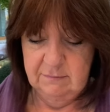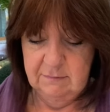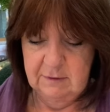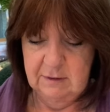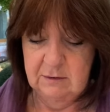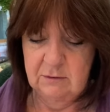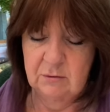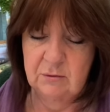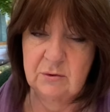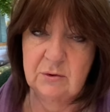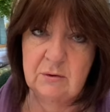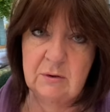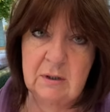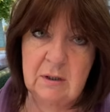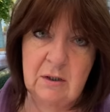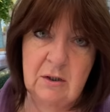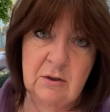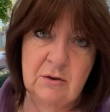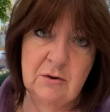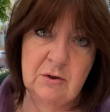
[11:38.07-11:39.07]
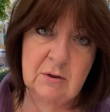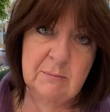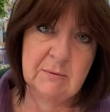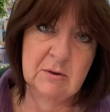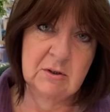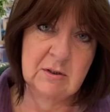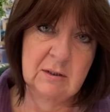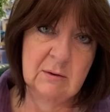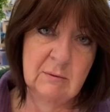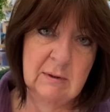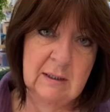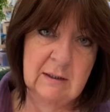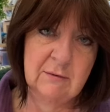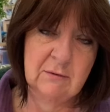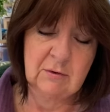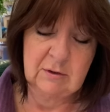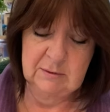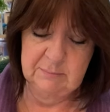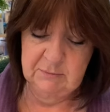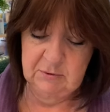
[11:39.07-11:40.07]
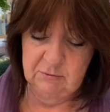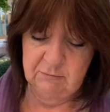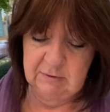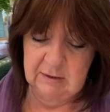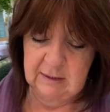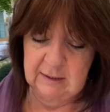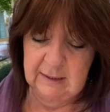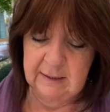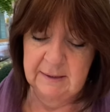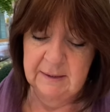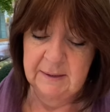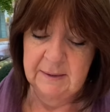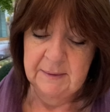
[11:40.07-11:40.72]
and not doing too much in the way of Christmas really,